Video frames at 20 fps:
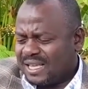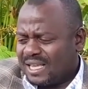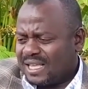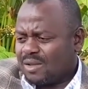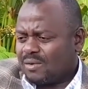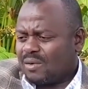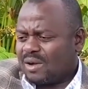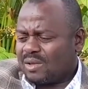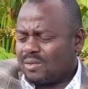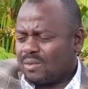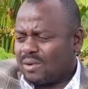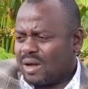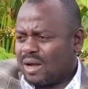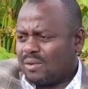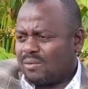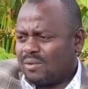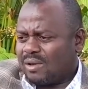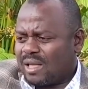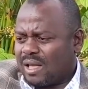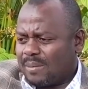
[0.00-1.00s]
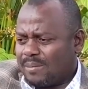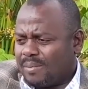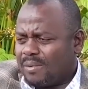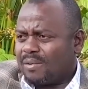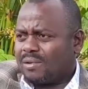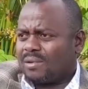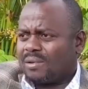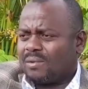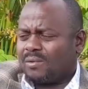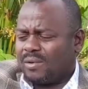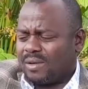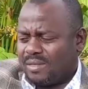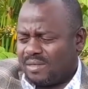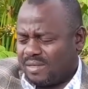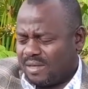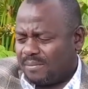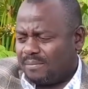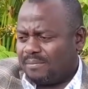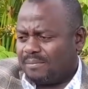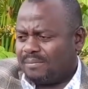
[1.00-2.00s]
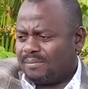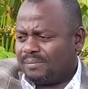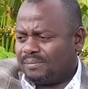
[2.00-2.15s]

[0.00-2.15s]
and what we agreed upon with them.